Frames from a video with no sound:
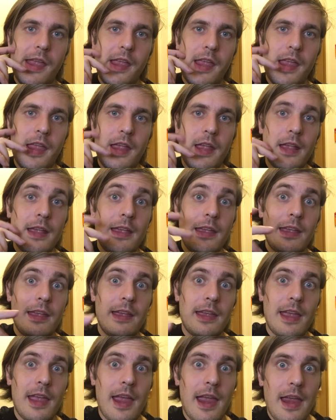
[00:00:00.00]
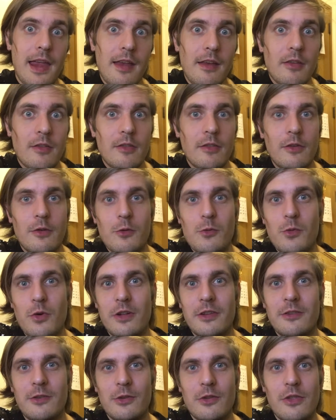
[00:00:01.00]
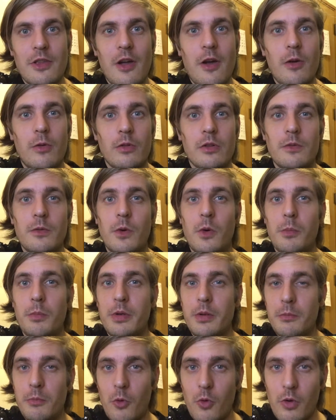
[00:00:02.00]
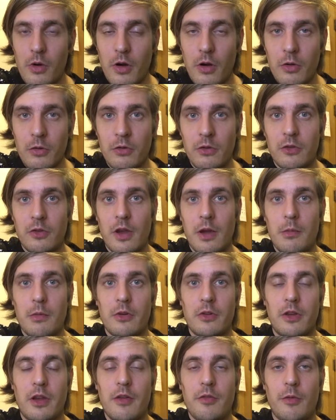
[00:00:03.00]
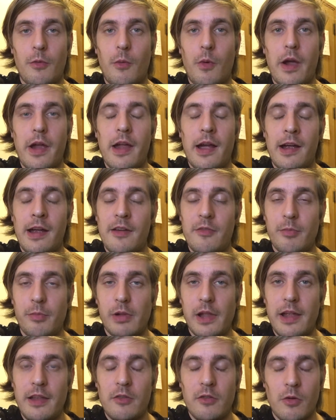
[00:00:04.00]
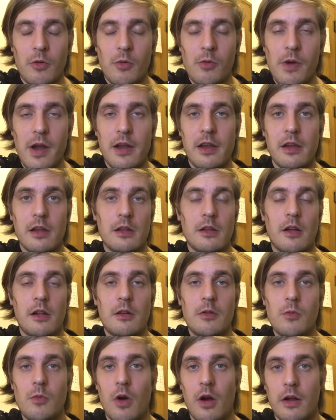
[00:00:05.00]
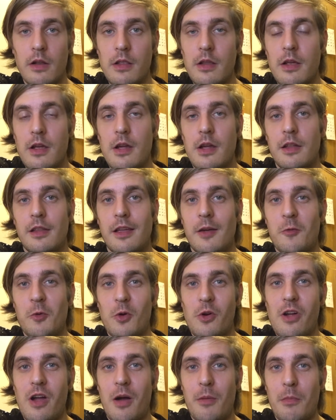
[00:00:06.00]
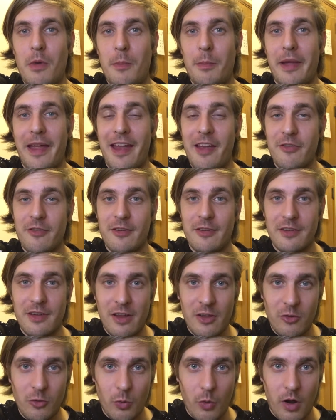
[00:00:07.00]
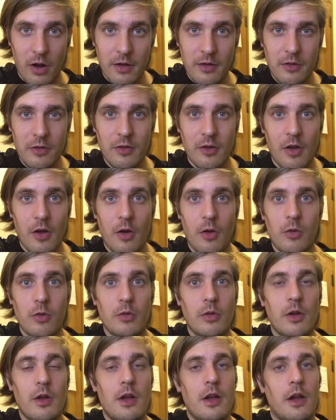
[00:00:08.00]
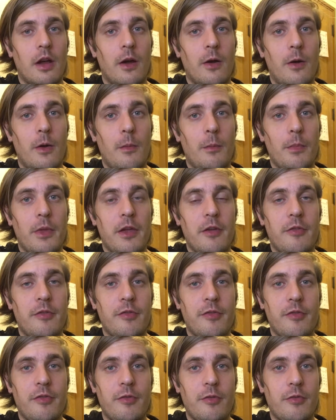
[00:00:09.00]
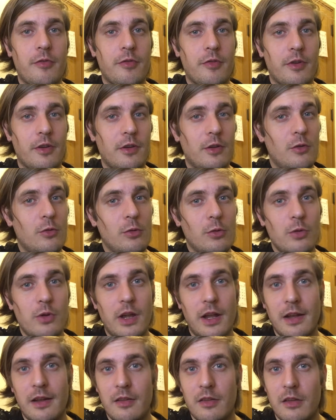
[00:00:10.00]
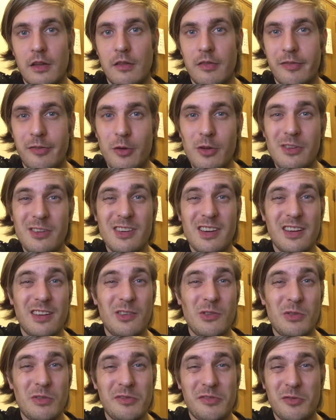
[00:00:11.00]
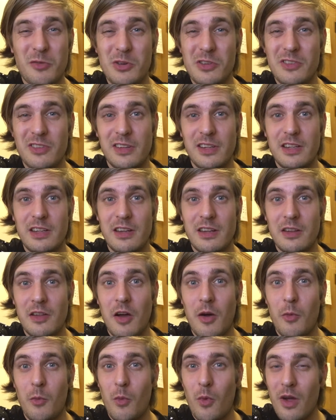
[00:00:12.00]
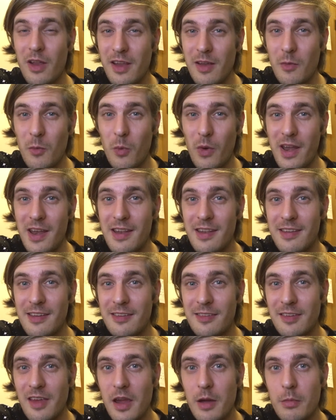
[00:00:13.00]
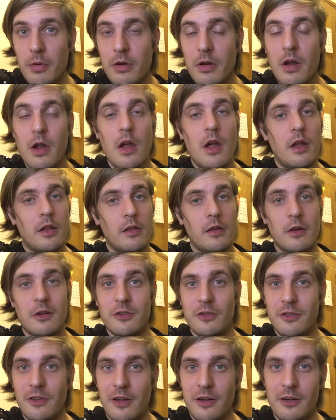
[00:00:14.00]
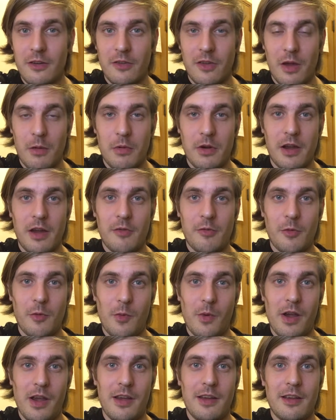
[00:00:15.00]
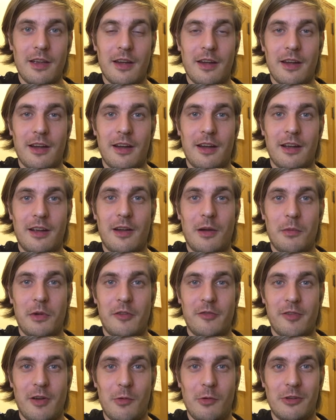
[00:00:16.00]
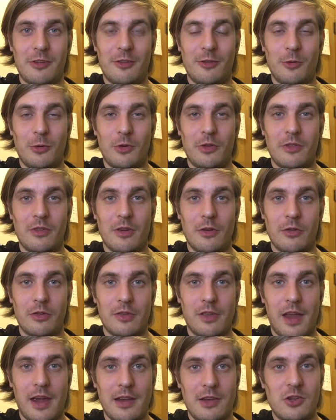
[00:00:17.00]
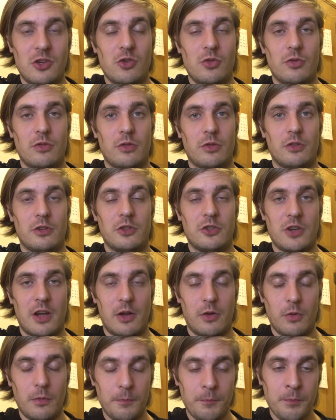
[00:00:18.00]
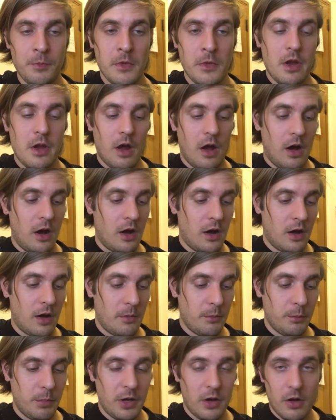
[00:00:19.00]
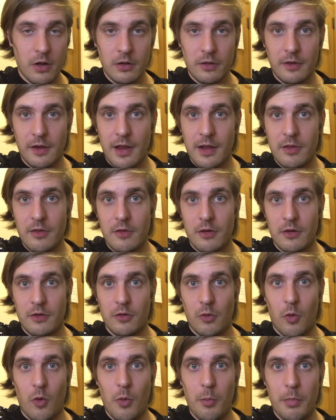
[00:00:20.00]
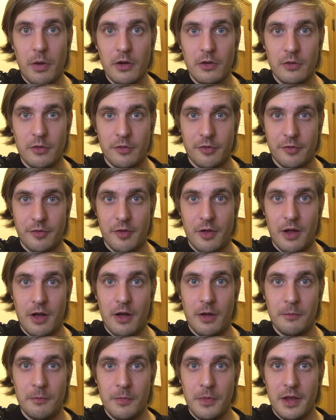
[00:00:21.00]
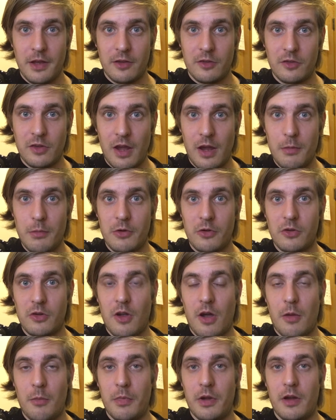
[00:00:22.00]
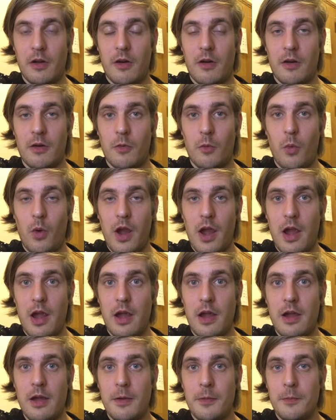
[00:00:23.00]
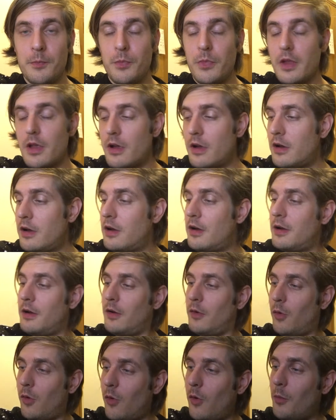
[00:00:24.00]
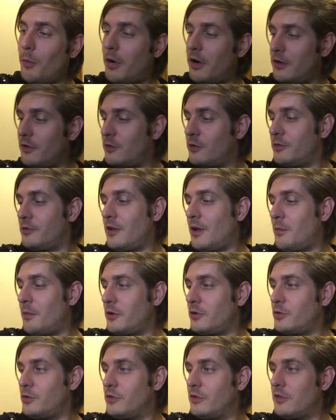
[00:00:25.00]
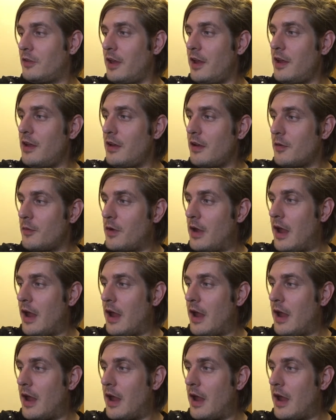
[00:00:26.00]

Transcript: in case you want to know, there will be more Ultrasabers giveaway. I have planned already another one that will come up after this one. So um, if you're looking this in the future and you unfortunately did not win the Saber, there's another Saber giveaway uh, coming very soon. So stay tuned on the channel. Um, beyond that, there's a whole bunch of uh, Sabers coming our way a whole bunch of them, I should say. Uh, we